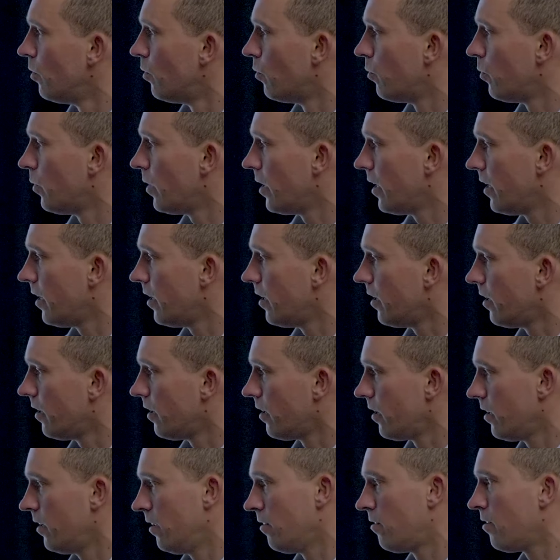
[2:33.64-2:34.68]

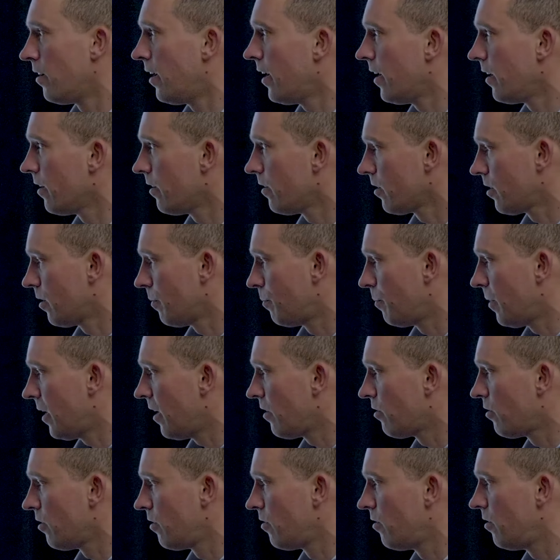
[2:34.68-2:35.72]
where the entire
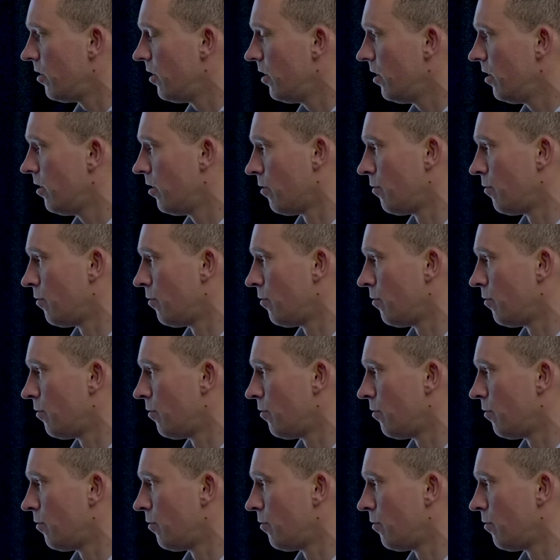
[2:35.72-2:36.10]
capacity